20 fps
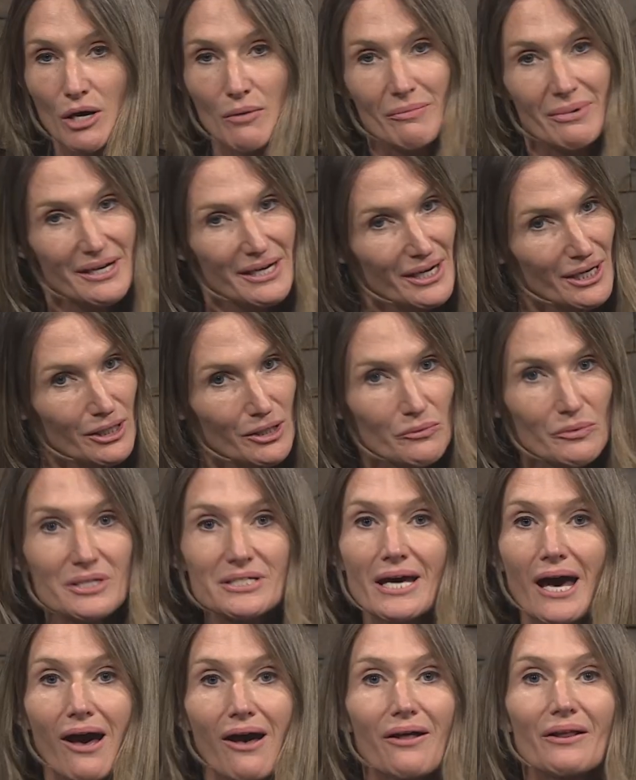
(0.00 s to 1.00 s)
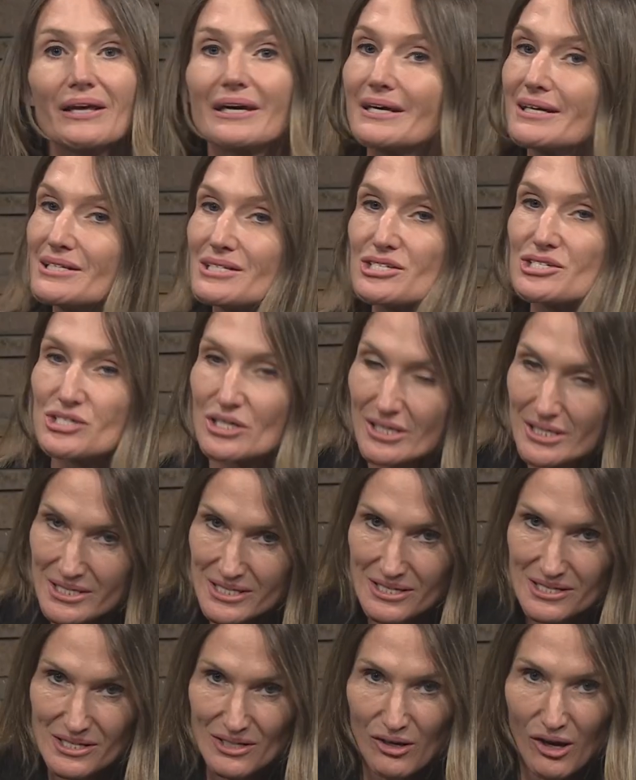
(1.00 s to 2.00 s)
But Karen Waddell is just
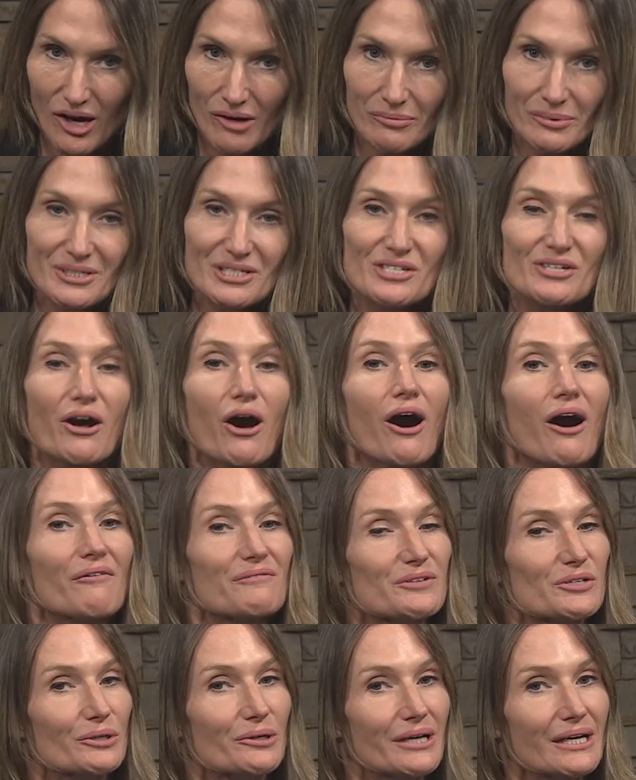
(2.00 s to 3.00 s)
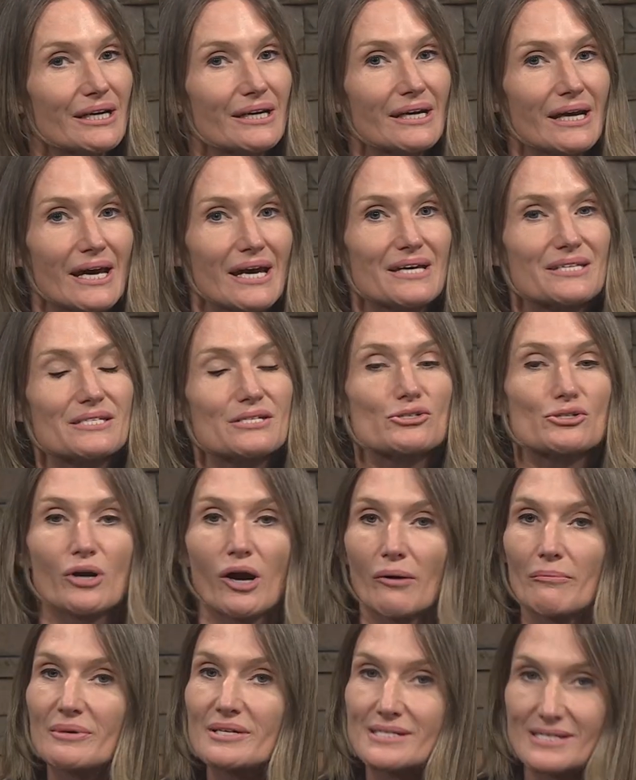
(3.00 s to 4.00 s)
as accomplished off-screen as a
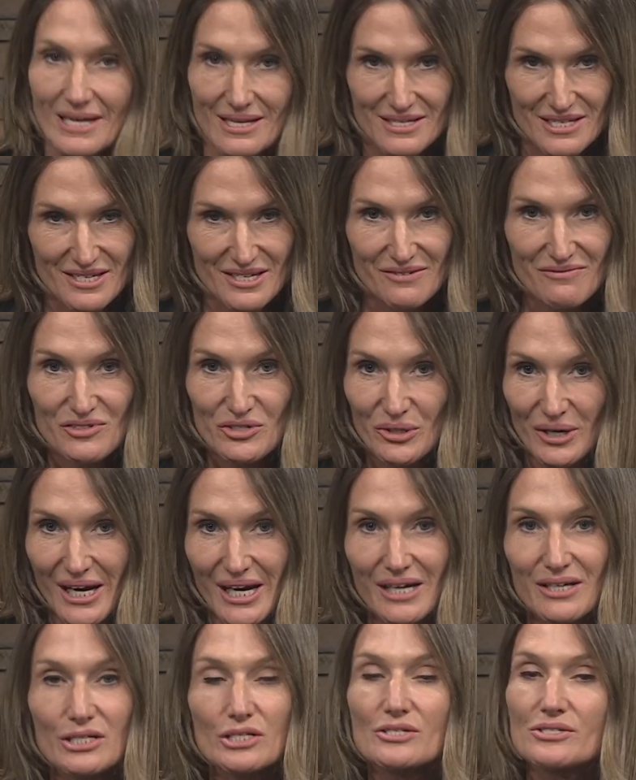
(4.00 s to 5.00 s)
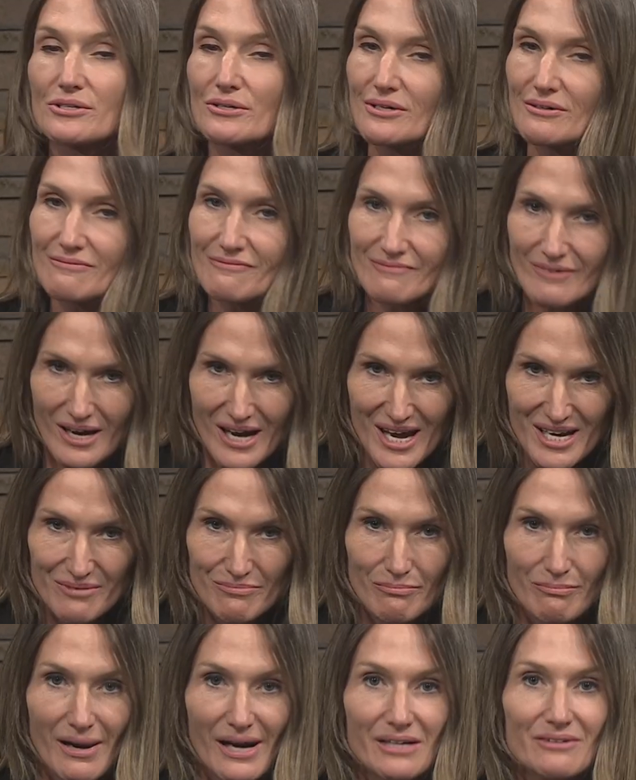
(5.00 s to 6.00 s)
trauma-sensitive trained, certified
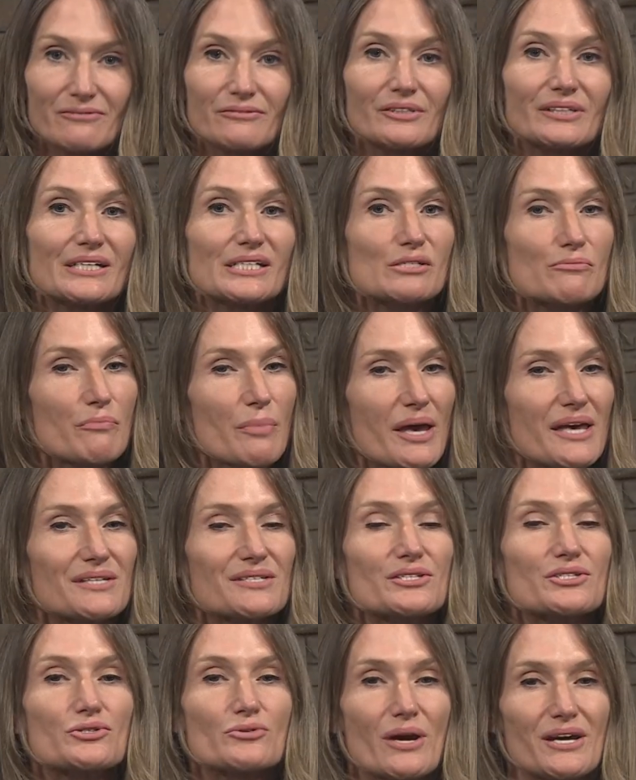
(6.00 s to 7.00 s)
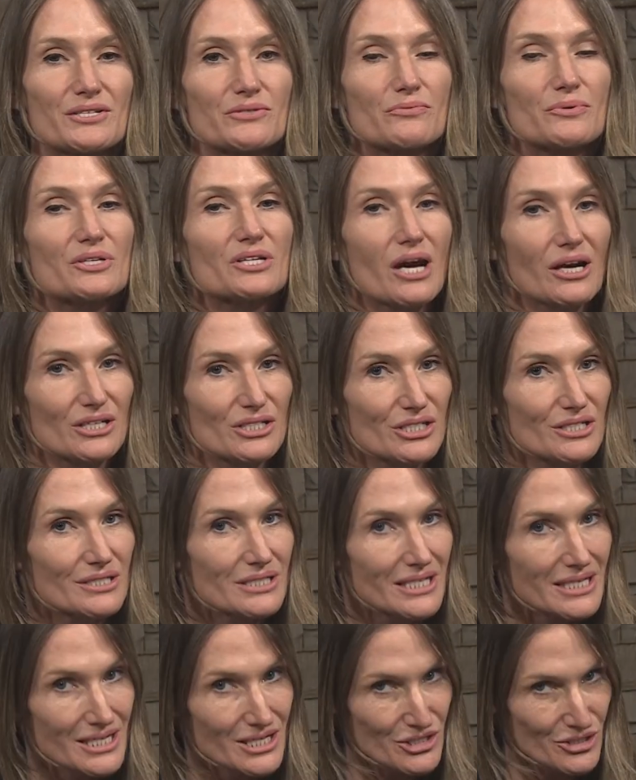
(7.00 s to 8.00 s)
mindfulness-based stress reduction
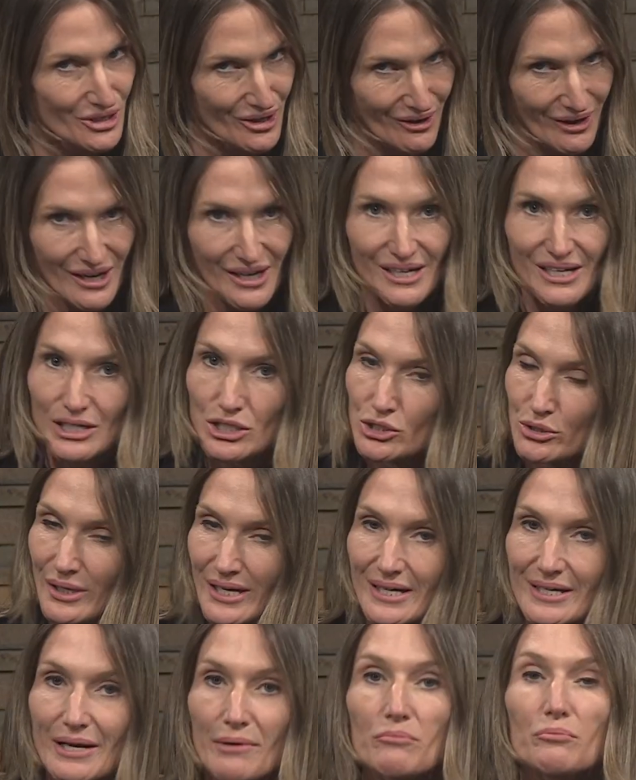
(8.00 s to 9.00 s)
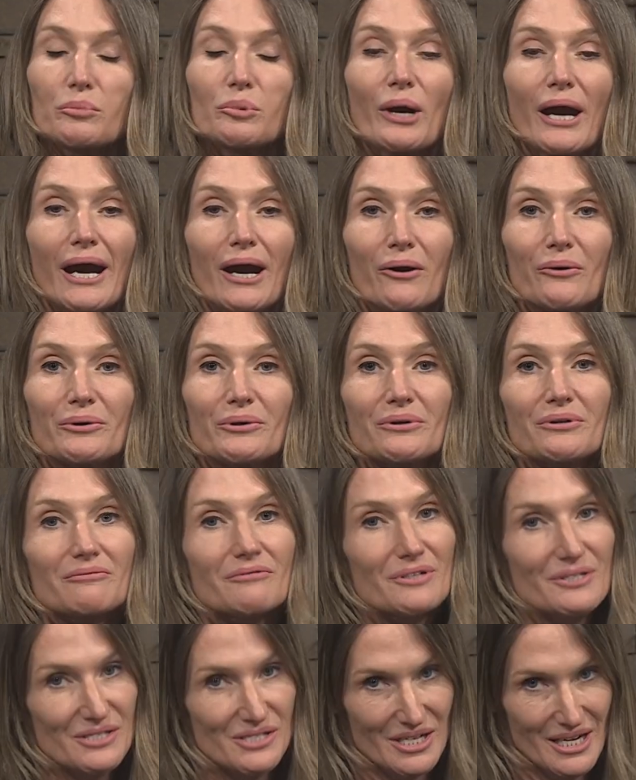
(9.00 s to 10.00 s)
teacher, trained at Brown
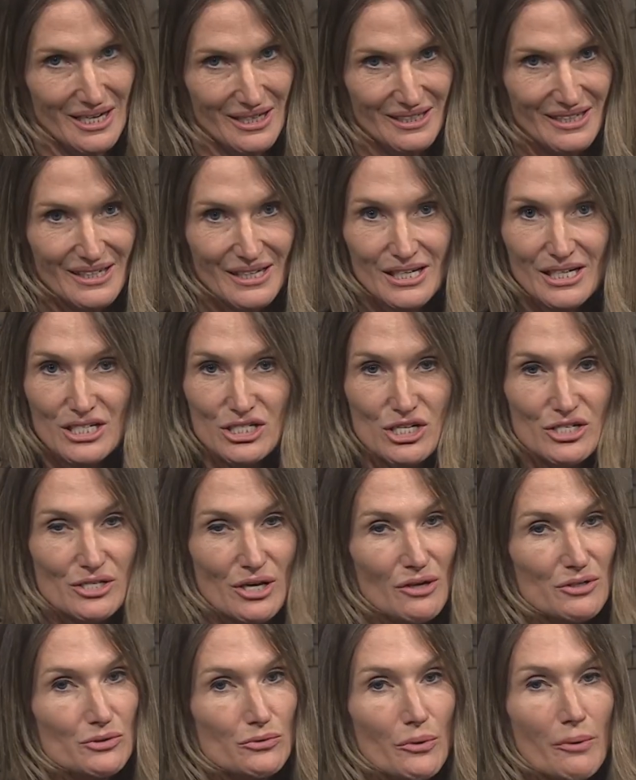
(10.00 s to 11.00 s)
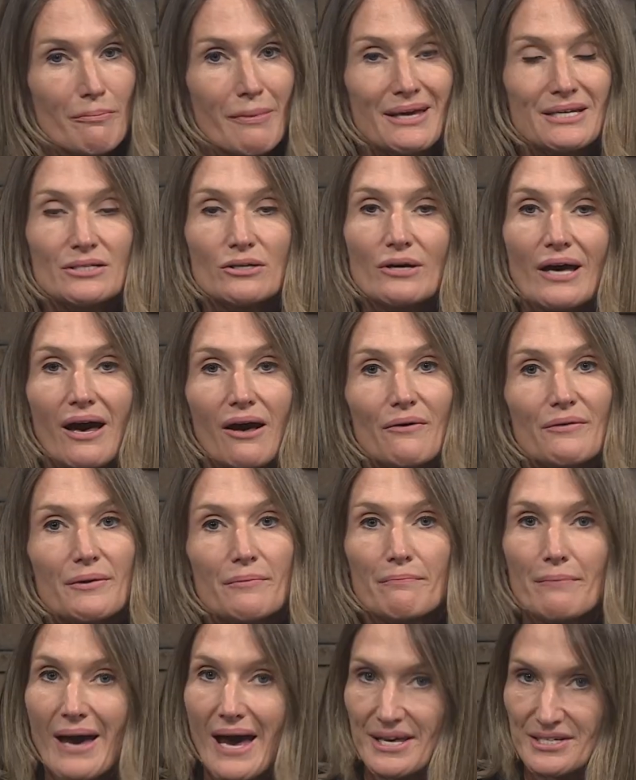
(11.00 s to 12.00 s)
University. She's also a mental health
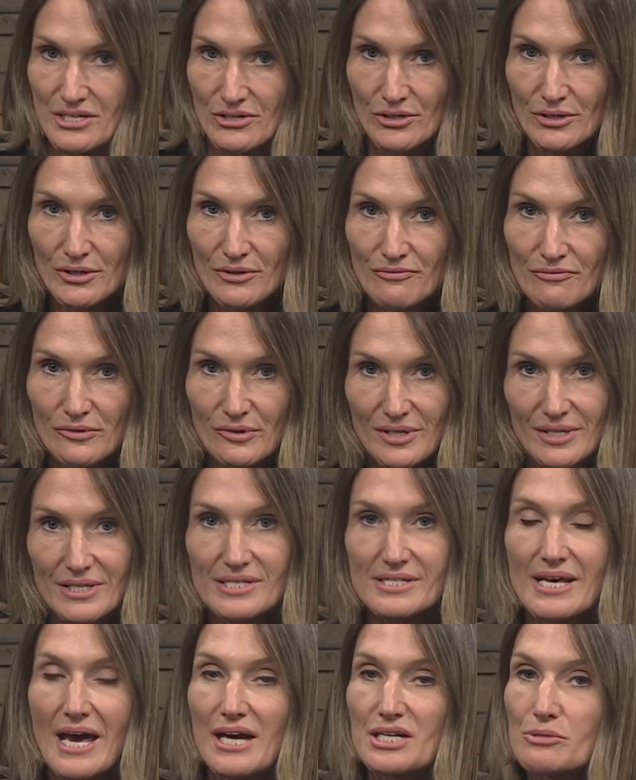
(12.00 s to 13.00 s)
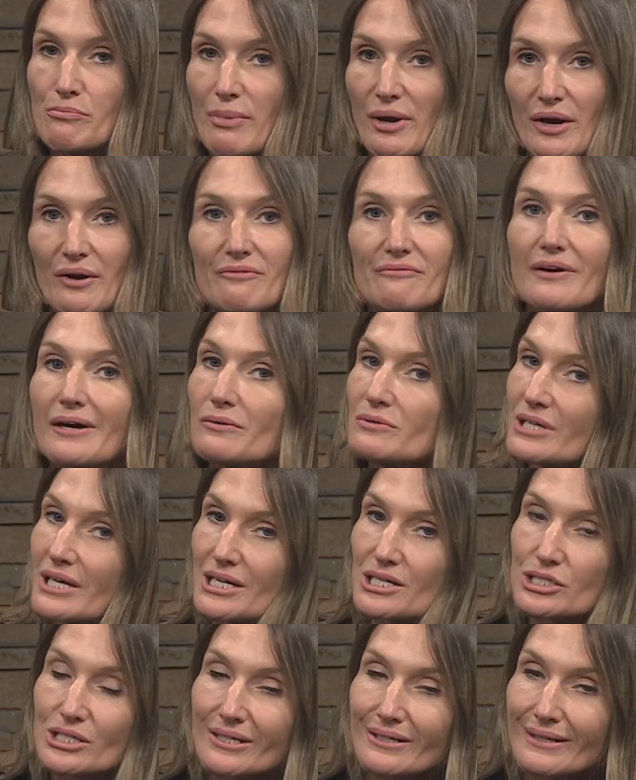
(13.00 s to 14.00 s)
ambassador for the Sashbear
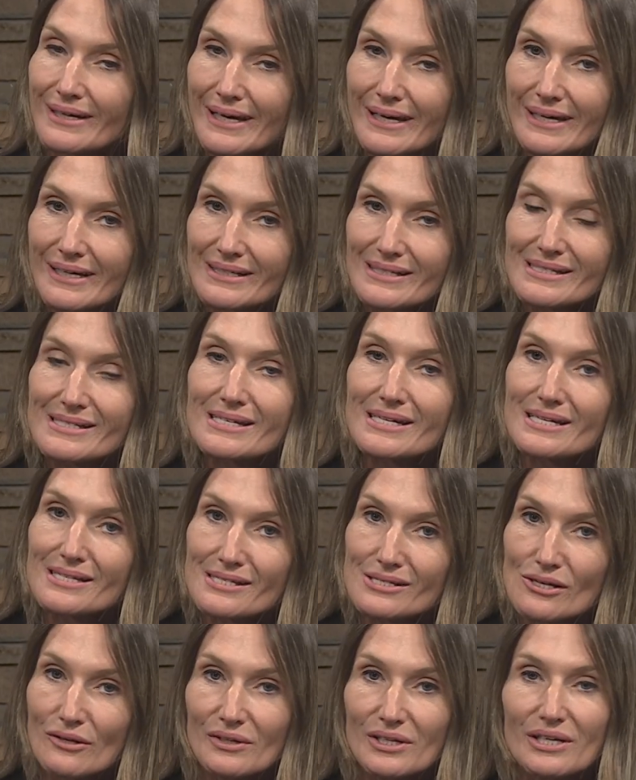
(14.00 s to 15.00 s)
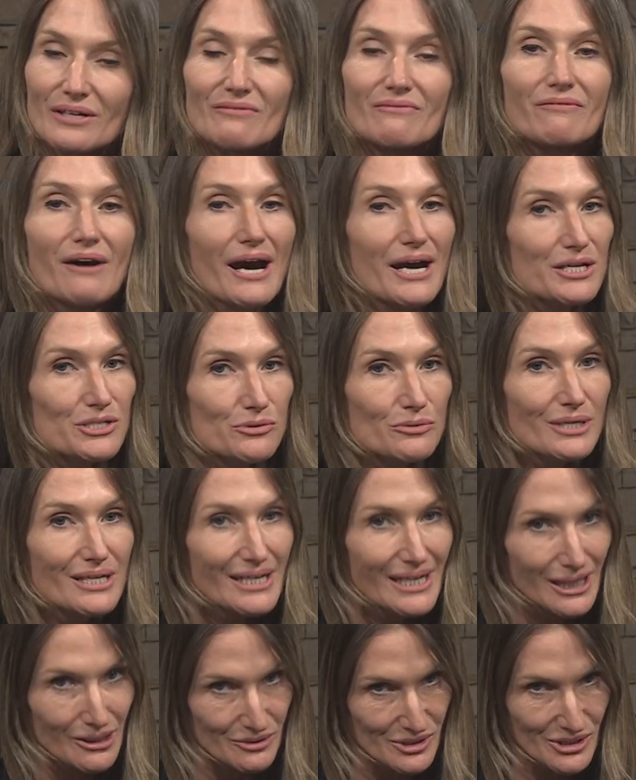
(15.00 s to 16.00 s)
Foundation and sits on the advisory
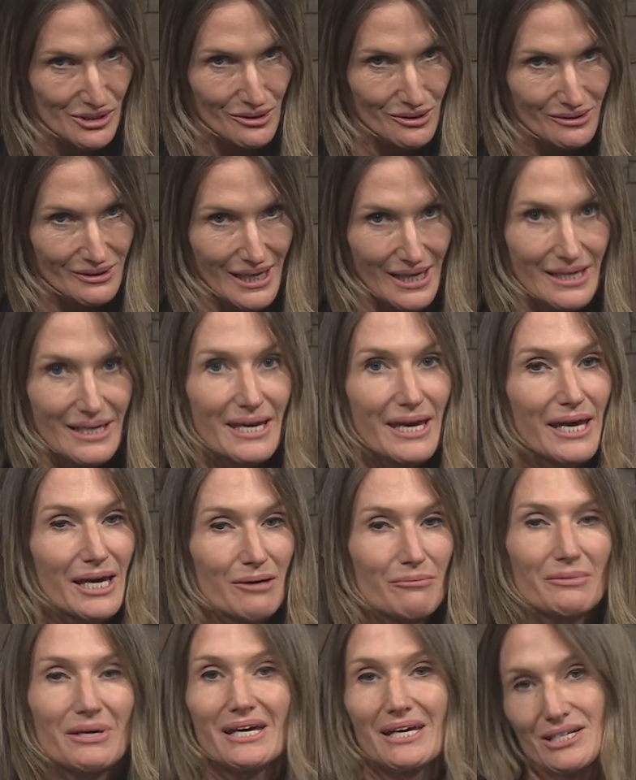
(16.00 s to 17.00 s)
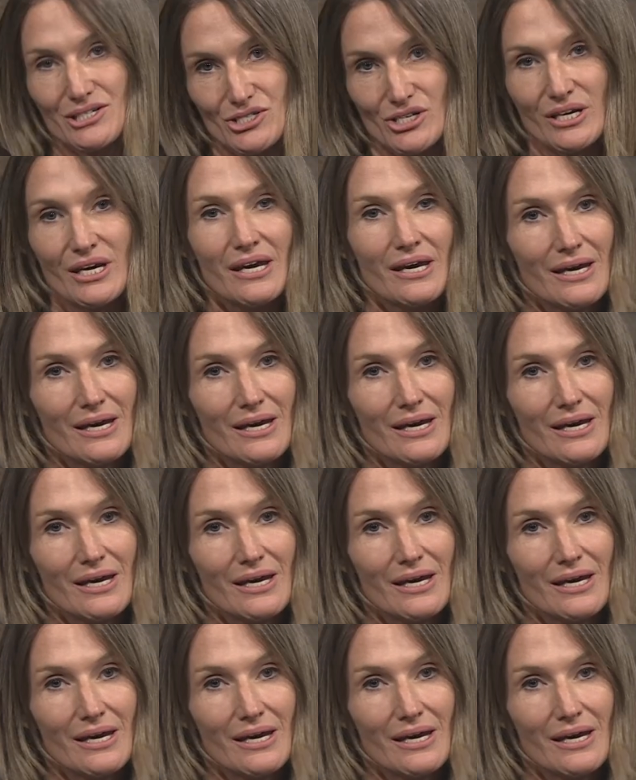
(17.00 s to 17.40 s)
council at CAMH.